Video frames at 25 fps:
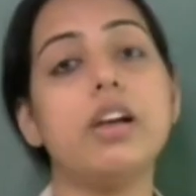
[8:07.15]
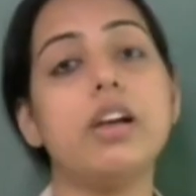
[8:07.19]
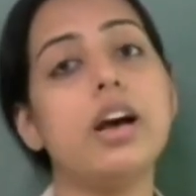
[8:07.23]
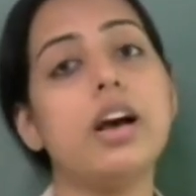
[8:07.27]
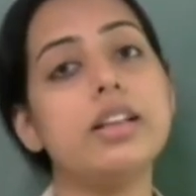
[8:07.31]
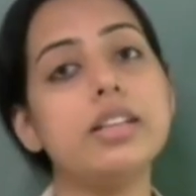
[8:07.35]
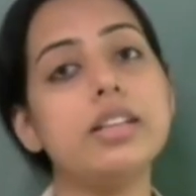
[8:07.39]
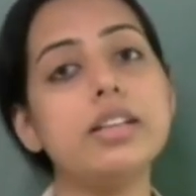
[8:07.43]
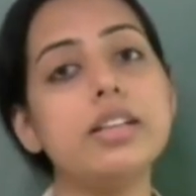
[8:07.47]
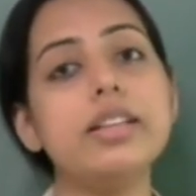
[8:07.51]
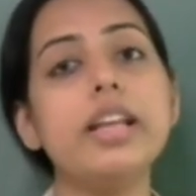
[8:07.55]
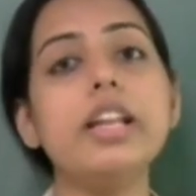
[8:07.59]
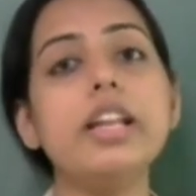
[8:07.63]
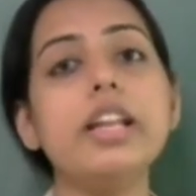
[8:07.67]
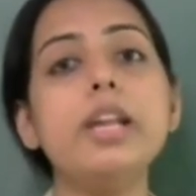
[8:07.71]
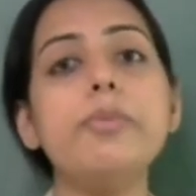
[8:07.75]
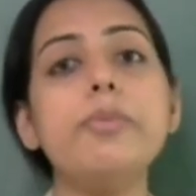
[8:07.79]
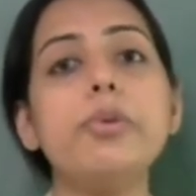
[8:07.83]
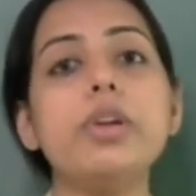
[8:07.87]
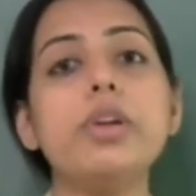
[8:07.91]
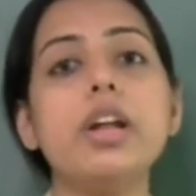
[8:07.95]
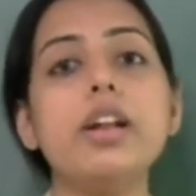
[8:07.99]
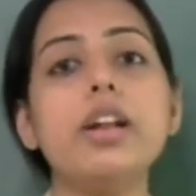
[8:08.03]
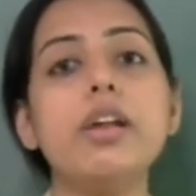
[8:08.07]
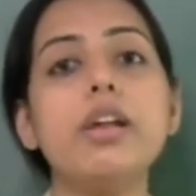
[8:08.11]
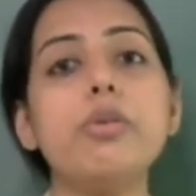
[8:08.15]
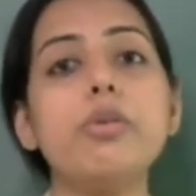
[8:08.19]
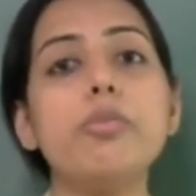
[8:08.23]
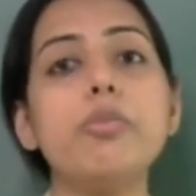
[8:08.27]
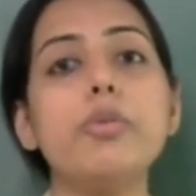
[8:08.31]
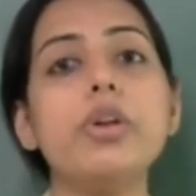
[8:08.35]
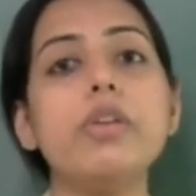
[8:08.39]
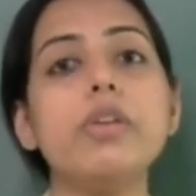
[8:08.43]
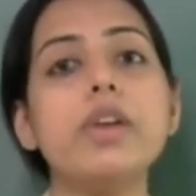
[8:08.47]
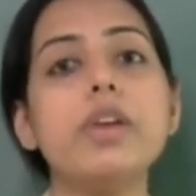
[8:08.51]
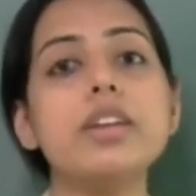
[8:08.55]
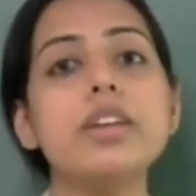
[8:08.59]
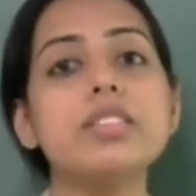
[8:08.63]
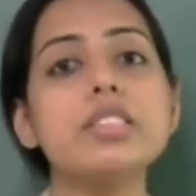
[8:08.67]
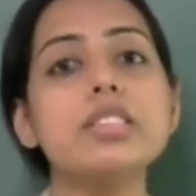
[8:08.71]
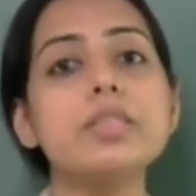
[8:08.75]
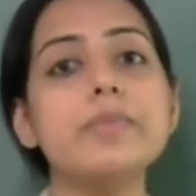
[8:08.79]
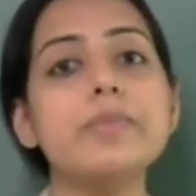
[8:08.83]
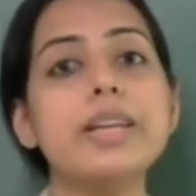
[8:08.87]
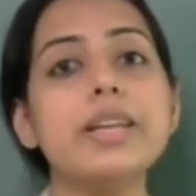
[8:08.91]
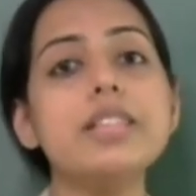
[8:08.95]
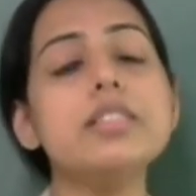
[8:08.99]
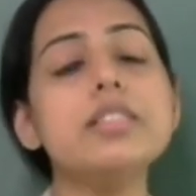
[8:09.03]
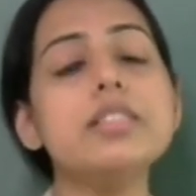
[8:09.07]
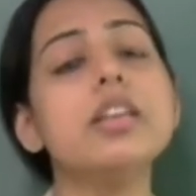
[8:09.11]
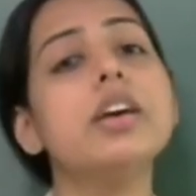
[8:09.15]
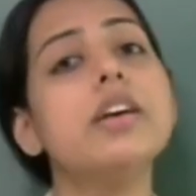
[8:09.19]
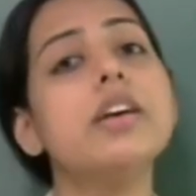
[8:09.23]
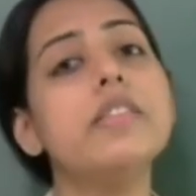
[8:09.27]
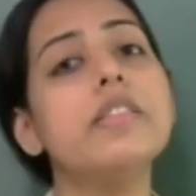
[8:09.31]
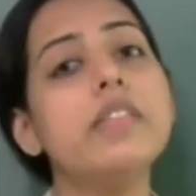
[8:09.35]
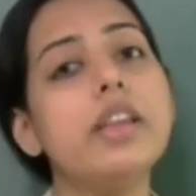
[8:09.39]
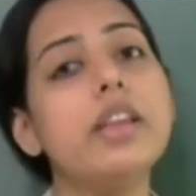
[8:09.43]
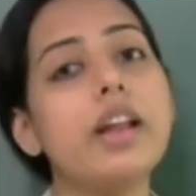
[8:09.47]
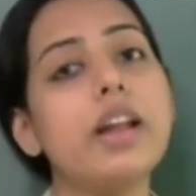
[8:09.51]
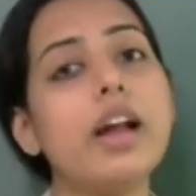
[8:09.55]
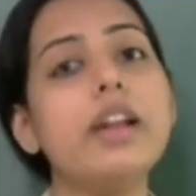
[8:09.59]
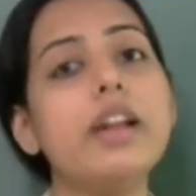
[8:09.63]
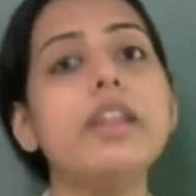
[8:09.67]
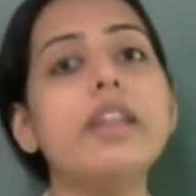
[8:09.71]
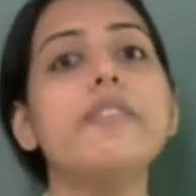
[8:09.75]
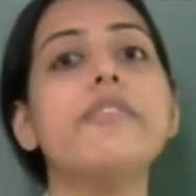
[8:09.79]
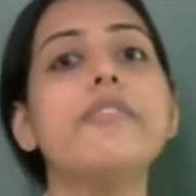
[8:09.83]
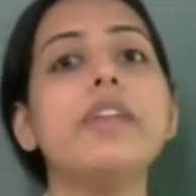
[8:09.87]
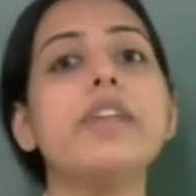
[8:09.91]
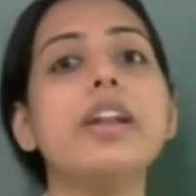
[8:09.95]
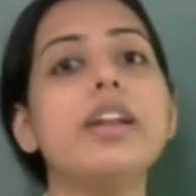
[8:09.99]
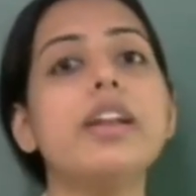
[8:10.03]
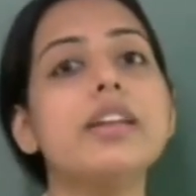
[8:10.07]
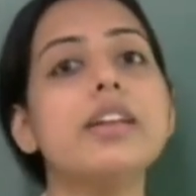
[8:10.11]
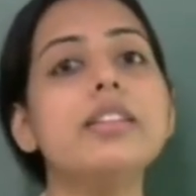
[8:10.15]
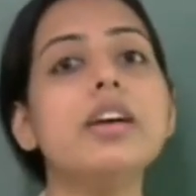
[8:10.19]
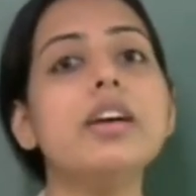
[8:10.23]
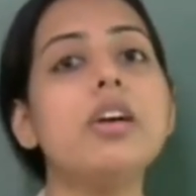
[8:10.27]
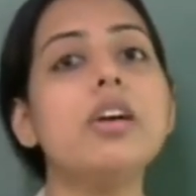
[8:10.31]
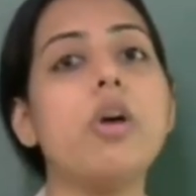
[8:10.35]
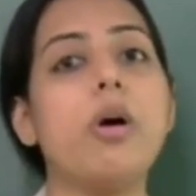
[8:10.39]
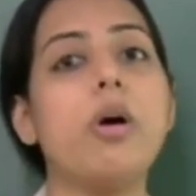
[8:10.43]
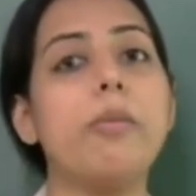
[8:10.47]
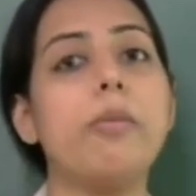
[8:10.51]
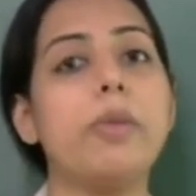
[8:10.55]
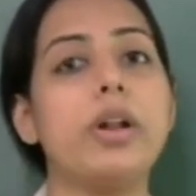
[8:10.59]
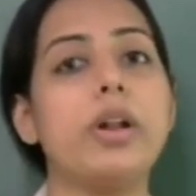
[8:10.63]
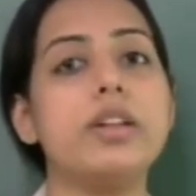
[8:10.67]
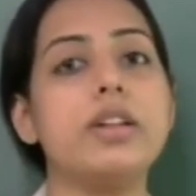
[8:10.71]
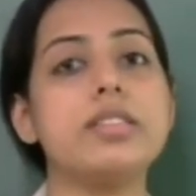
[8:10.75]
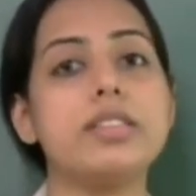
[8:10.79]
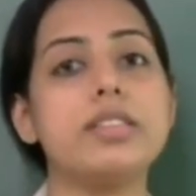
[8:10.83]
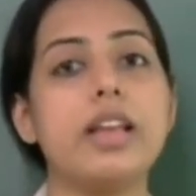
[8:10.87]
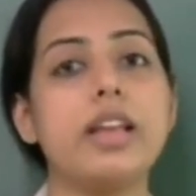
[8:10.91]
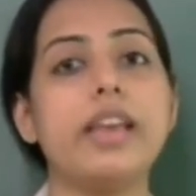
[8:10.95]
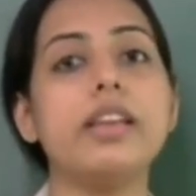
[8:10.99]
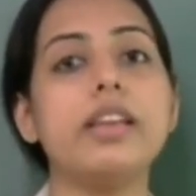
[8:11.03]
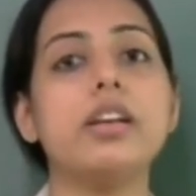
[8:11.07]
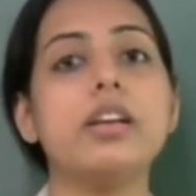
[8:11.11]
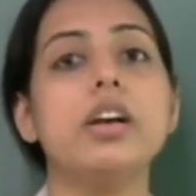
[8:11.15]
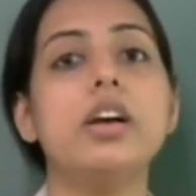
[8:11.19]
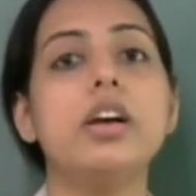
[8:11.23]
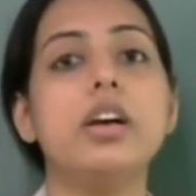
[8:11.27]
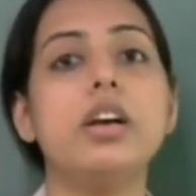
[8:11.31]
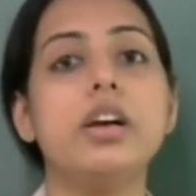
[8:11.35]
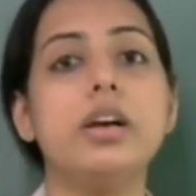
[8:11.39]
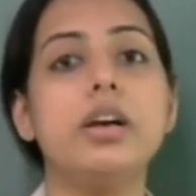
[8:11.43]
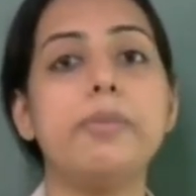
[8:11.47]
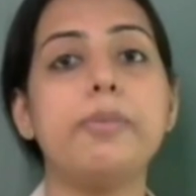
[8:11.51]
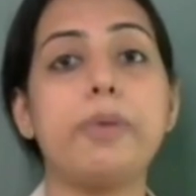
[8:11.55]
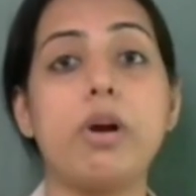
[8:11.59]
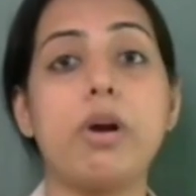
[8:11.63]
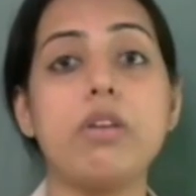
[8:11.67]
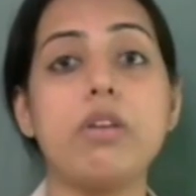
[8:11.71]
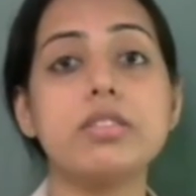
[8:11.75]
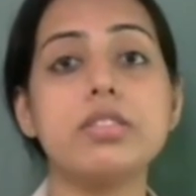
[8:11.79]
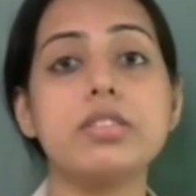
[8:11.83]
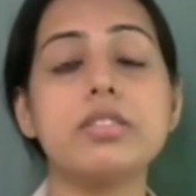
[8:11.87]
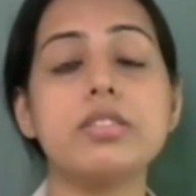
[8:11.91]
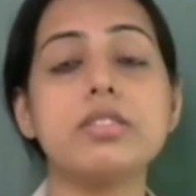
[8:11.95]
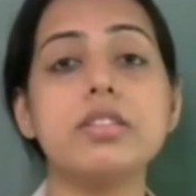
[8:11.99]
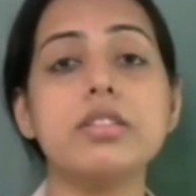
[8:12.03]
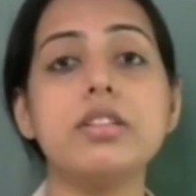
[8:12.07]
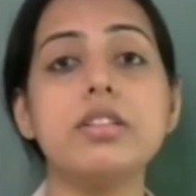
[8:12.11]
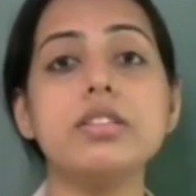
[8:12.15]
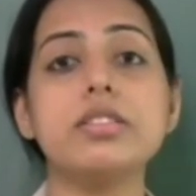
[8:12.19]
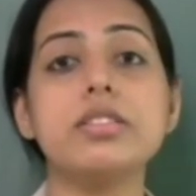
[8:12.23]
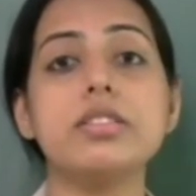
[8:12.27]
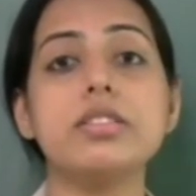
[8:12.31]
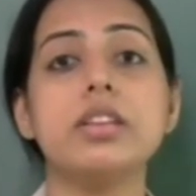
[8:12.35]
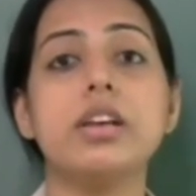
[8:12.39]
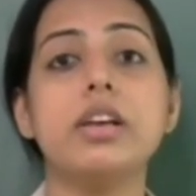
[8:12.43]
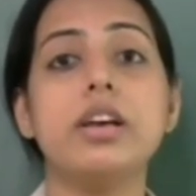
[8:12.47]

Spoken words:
other than input and output devices means there are different other components like processors,